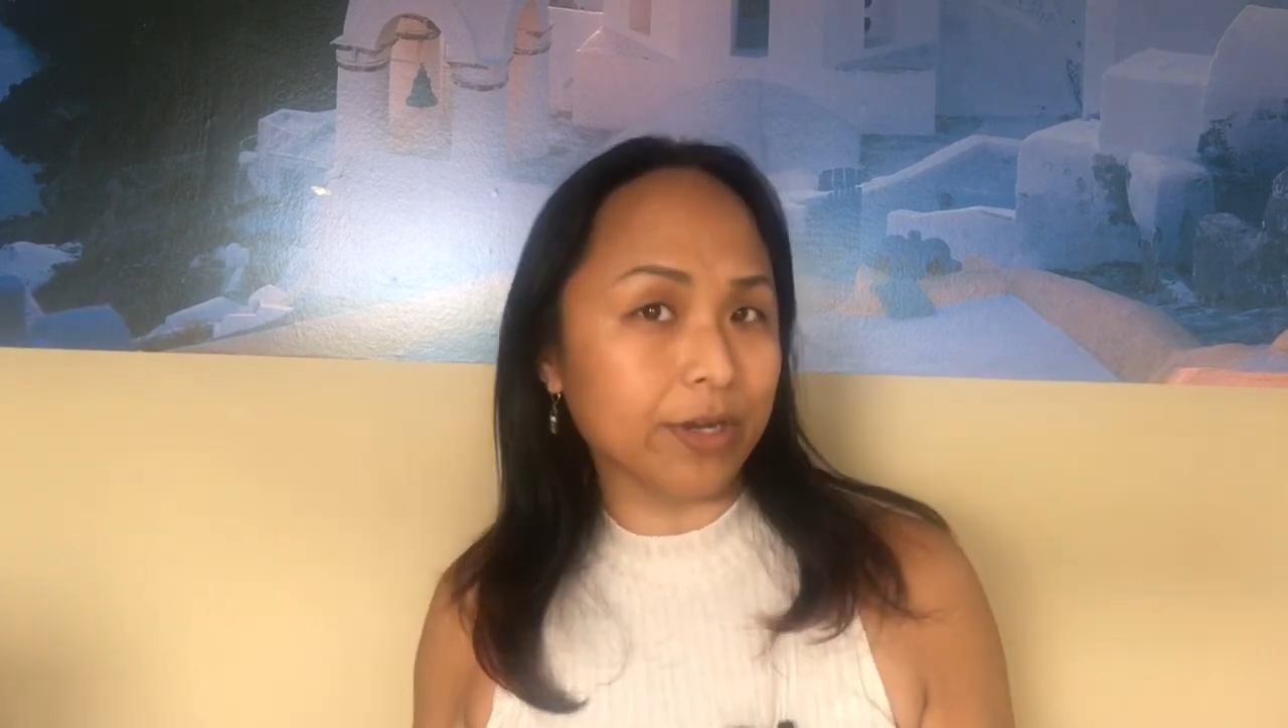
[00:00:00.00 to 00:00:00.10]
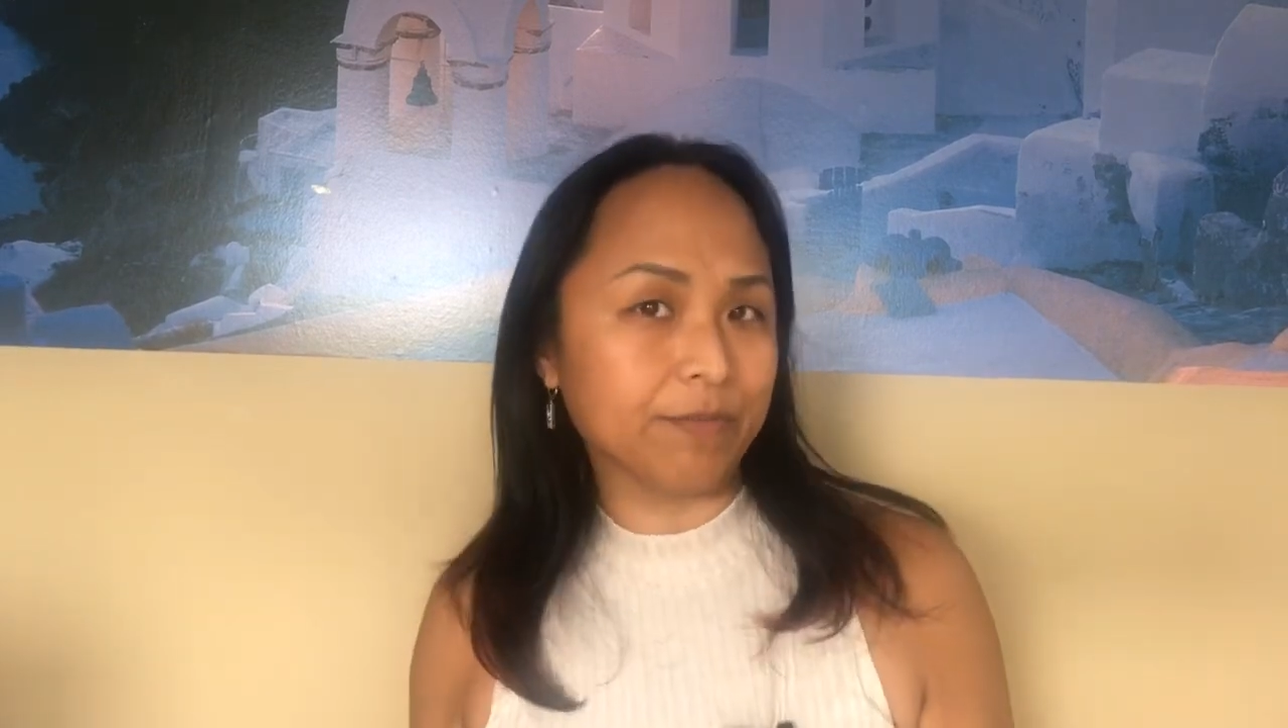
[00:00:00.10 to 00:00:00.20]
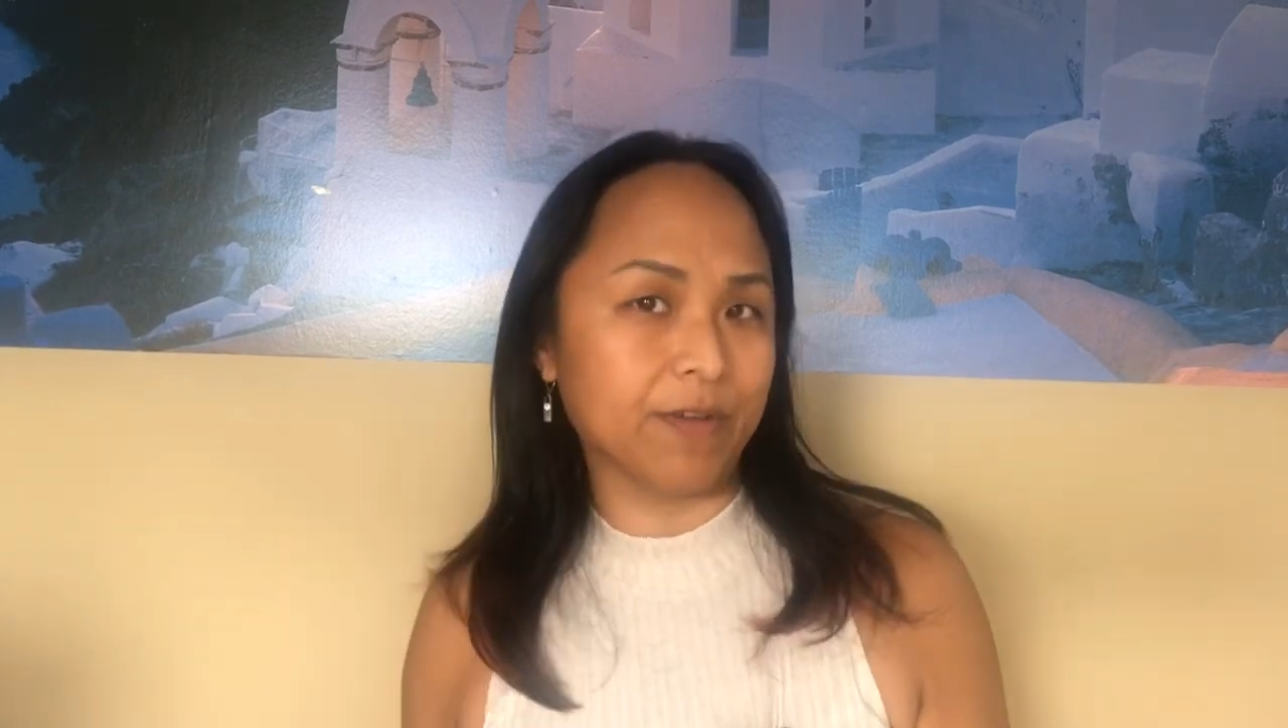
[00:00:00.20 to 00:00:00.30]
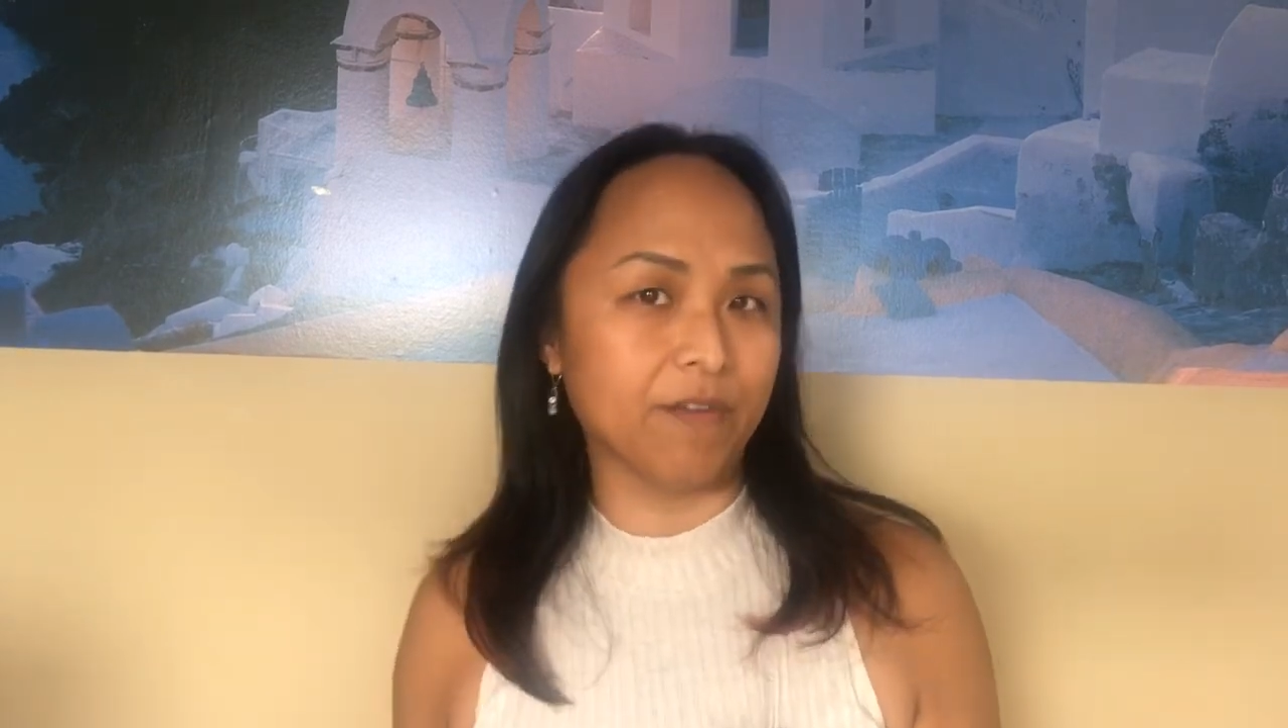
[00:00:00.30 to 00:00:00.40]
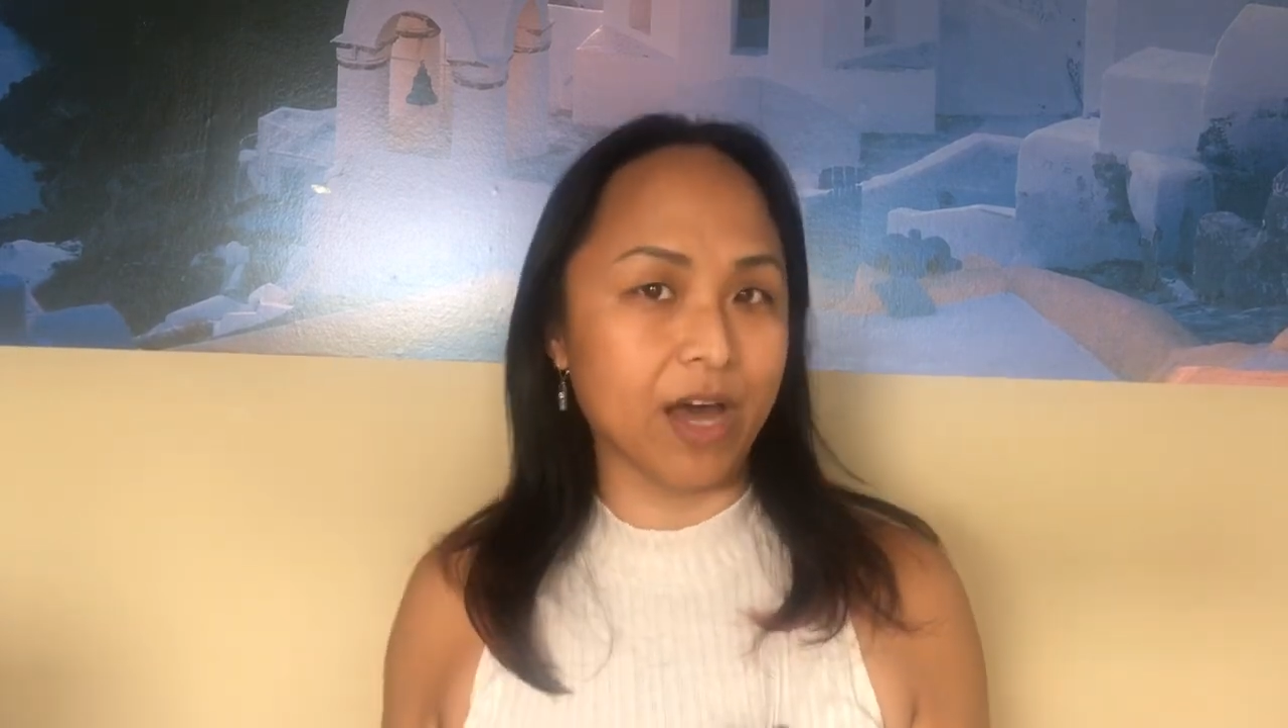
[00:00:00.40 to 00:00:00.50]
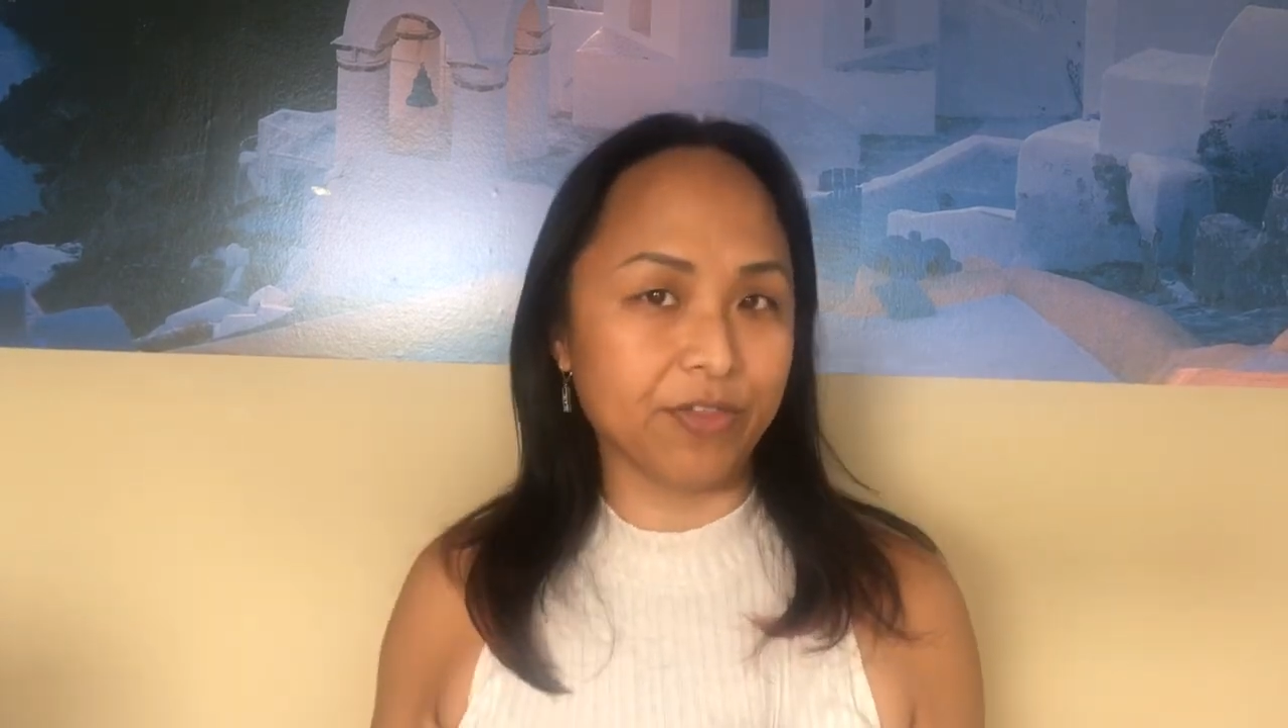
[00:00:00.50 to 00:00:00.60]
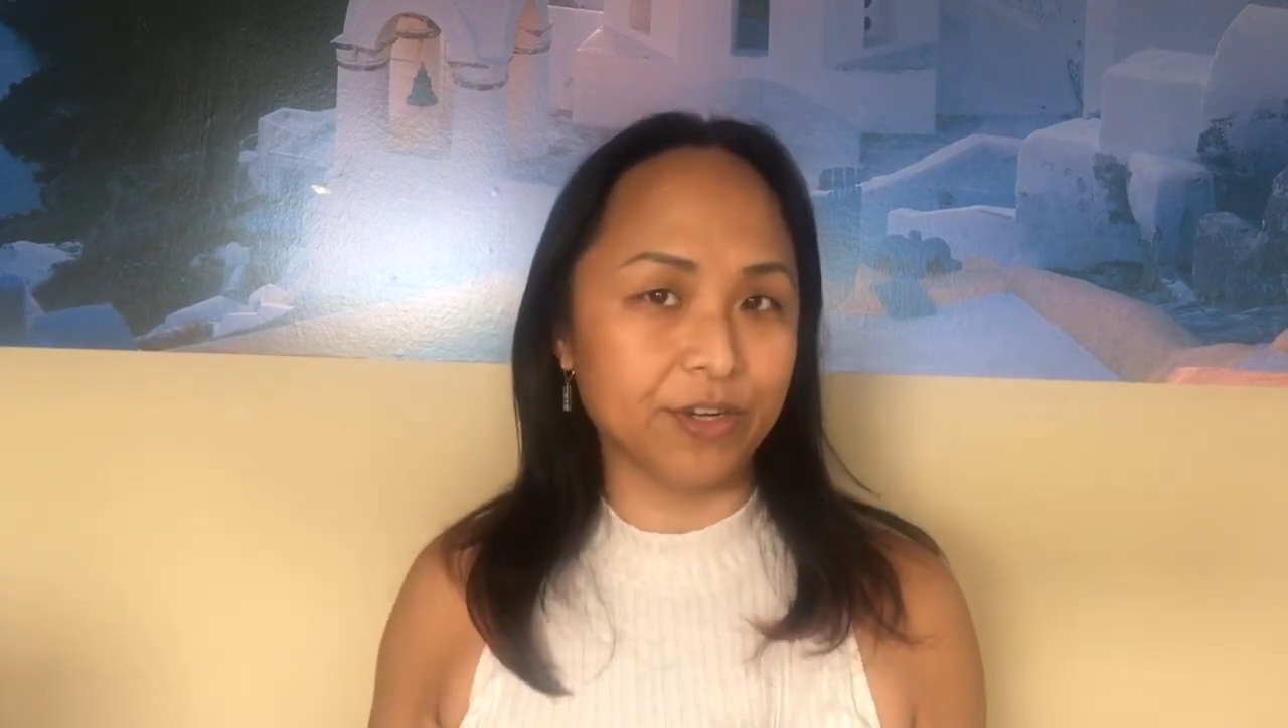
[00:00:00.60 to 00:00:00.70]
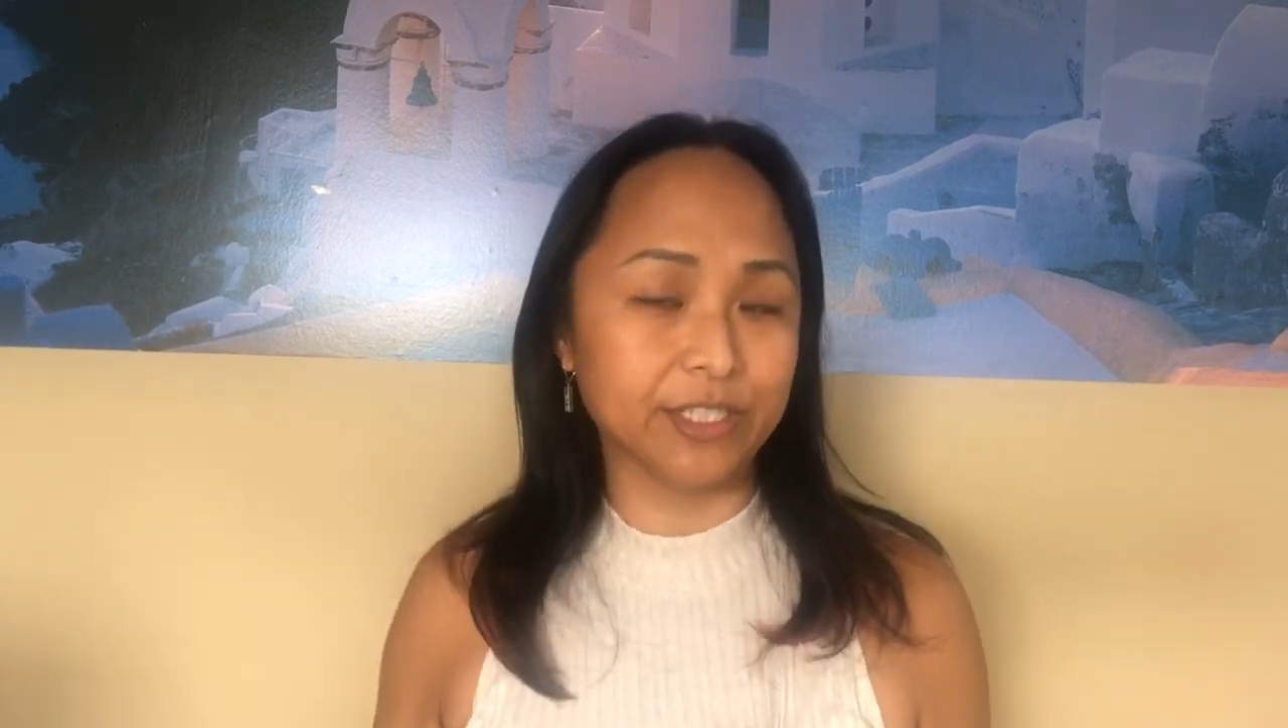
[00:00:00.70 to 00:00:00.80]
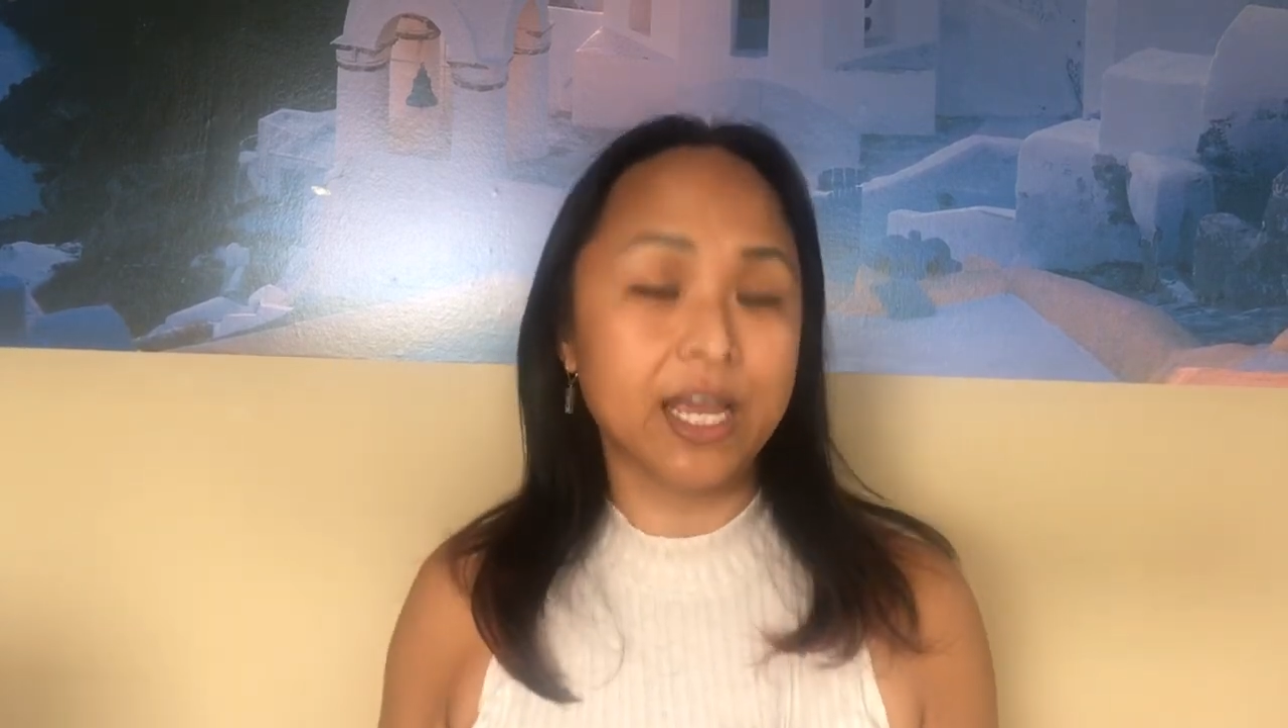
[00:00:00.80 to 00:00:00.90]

of others.